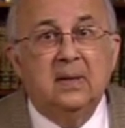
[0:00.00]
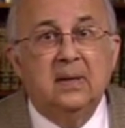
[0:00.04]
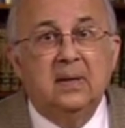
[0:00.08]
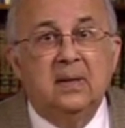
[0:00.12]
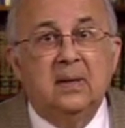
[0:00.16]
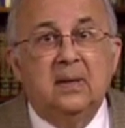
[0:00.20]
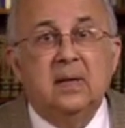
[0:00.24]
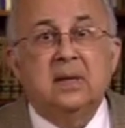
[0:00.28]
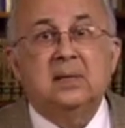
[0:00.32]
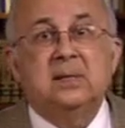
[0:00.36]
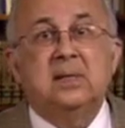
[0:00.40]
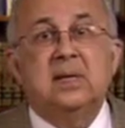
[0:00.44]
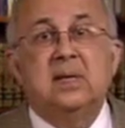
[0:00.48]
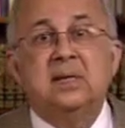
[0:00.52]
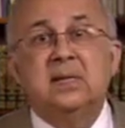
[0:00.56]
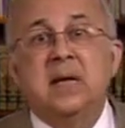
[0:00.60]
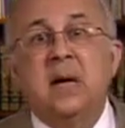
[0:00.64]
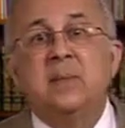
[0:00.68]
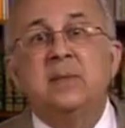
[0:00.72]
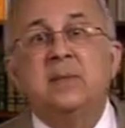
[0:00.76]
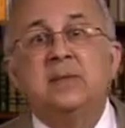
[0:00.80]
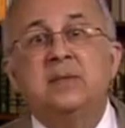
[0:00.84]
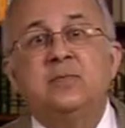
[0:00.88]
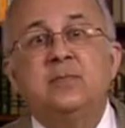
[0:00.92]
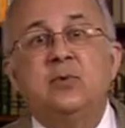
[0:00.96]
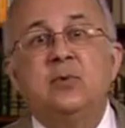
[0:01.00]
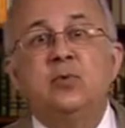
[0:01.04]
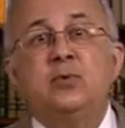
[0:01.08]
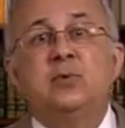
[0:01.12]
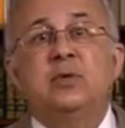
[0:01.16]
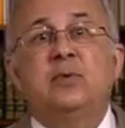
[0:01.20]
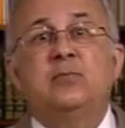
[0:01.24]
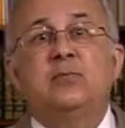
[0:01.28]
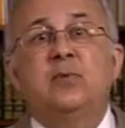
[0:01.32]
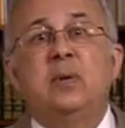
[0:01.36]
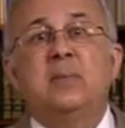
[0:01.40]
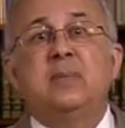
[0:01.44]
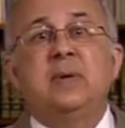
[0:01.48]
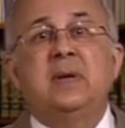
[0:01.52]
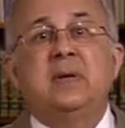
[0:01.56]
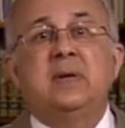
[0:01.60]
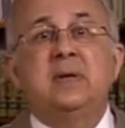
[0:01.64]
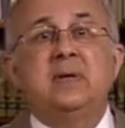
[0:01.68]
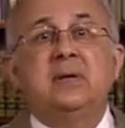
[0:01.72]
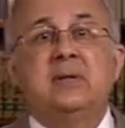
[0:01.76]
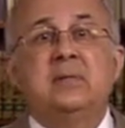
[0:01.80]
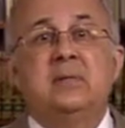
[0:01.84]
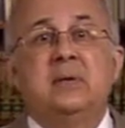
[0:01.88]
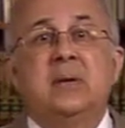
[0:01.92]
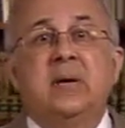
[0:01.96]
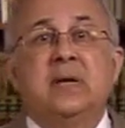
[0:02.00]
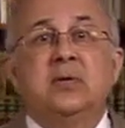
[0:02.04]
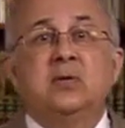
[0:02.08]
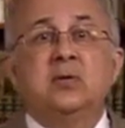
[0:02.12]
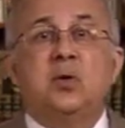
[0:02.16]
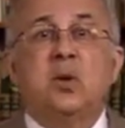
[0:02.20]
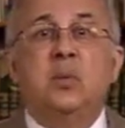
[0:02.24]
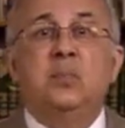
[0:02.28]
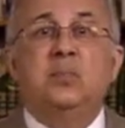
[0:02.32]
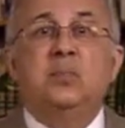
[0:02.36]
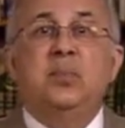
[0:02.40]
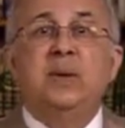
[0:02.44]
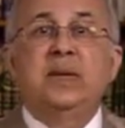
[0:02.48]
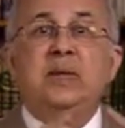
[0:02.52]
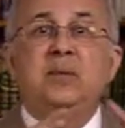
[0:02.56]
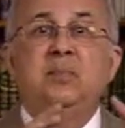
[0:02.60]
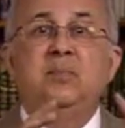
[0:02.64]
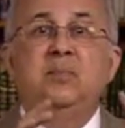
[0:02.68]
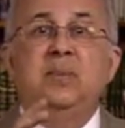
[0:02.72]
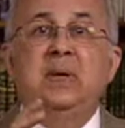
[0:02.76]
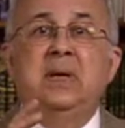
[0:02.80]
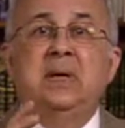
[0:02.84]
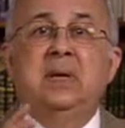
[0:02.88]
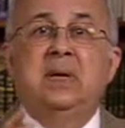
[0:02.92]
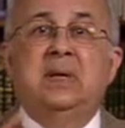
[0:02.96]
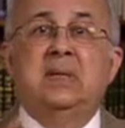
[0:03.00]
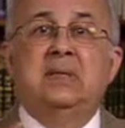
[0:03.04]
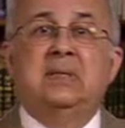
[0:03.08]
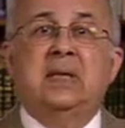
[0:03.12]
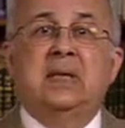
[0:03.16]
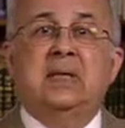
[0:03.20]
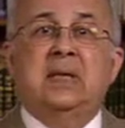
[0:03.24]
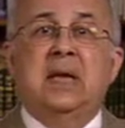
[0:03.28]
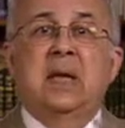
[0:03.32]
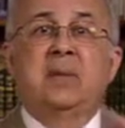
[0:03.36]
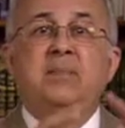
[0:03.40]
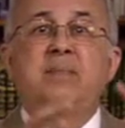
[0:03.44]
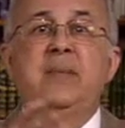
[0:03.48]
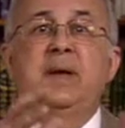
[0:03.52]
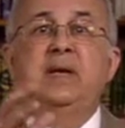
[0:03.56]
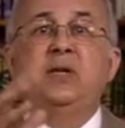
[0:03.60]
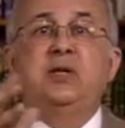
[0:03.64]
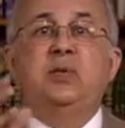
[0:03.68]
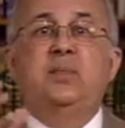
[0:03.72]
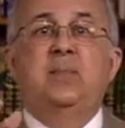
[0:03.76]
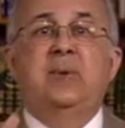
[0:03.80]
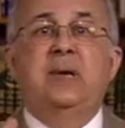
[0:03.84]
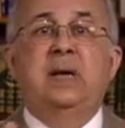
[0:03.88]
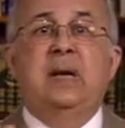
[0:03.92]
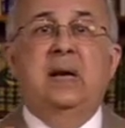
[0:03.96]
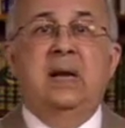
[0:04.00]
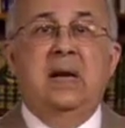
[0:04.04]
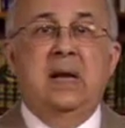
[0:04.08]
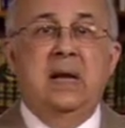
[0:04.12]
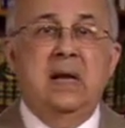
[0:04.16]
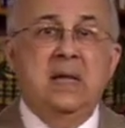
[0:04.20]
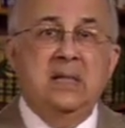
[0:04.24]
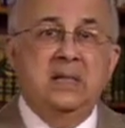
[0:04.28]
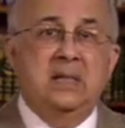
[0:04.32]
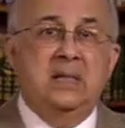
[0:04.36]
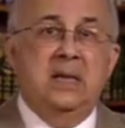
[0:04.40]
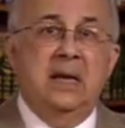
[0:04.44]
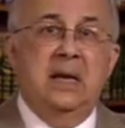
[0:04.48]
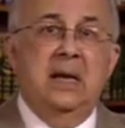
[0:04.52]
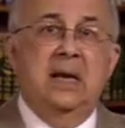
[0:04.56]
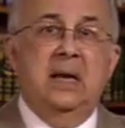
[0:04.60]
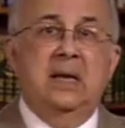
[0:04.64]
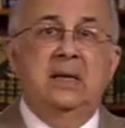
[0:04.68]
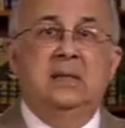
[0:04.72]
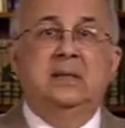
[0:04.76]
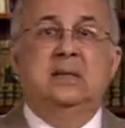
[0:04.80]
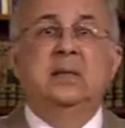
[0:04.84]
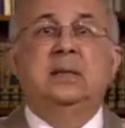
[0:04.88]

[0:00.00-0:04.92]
Thus, Nizami's views of women as complete beings that can match men in intellect,